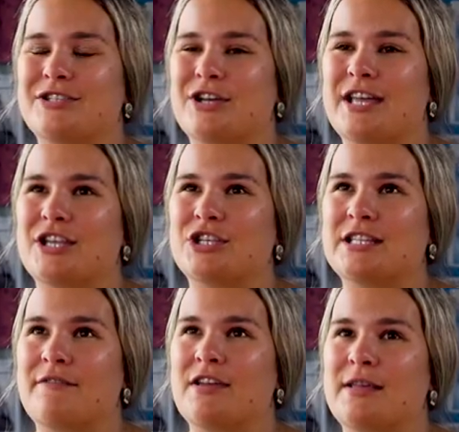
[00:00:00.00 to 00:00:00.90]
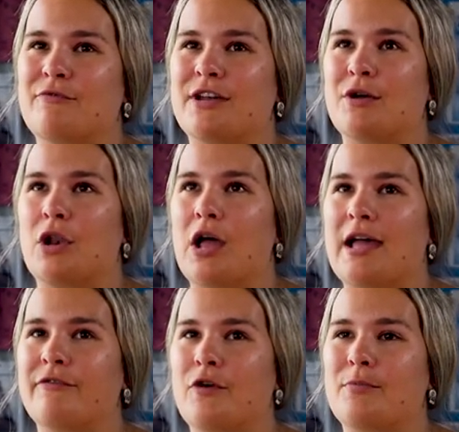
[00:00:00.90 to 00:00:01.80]
So yeah just giving them real
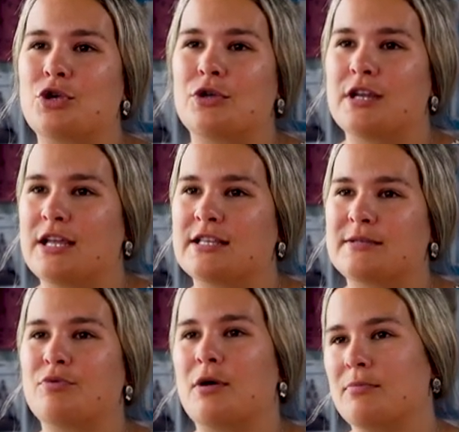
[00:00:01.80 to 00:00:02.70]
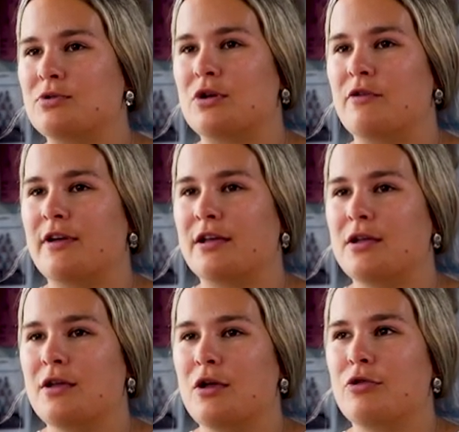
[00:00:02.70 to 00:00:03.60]
life opportunities and problem solving
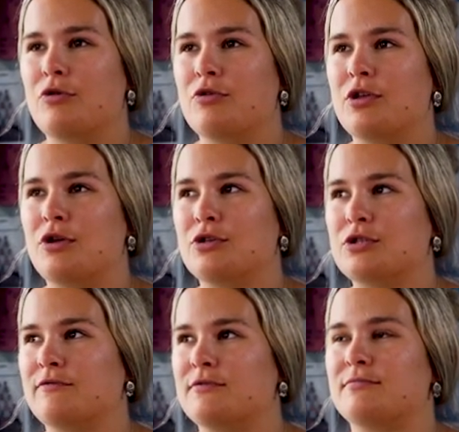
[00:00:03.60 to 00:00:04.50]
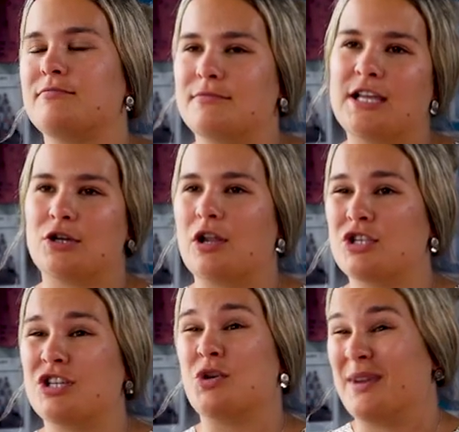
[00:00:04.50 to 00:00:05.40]
through the use of
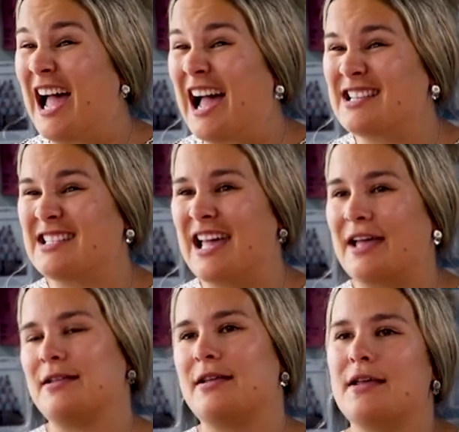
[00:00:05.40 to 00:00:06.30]
technology to enhance that